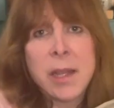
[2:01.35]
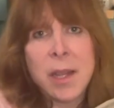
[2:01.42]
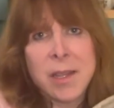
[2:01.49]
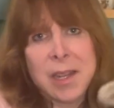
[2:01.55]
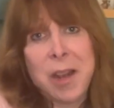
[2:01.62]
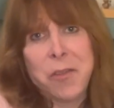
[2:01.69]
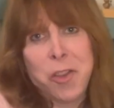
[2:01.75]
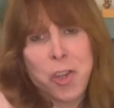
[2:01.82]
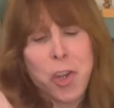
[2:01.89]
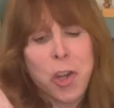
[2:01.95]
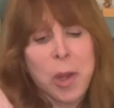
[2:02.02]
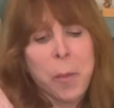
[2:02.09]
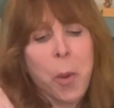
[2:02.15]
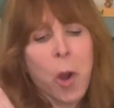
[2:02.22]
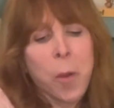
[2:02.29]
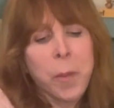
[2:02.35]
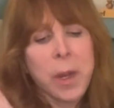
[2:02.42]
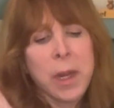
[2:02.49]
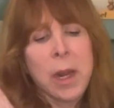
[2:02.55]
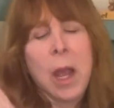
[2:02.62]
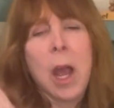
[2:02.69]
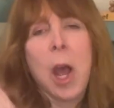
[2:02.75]
doesn't have the shoe
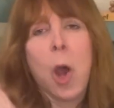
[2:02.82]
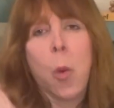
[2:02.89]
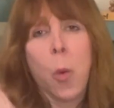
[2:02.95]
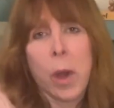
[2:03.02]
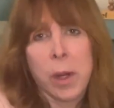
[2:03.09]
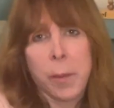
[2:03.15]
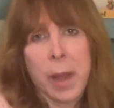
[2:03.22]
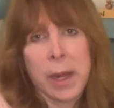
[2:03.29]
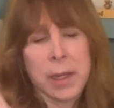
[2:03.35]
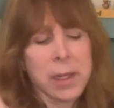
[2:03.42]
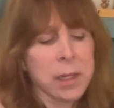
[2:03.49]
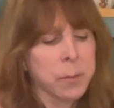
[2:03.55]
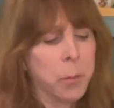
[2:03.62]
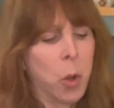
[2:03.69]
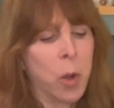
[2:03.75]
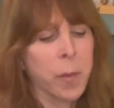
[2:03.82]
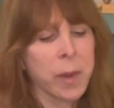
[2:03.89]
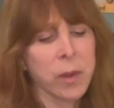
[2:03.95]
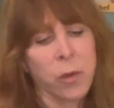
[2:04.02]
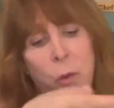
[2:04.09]
compartment, a water bottle compartment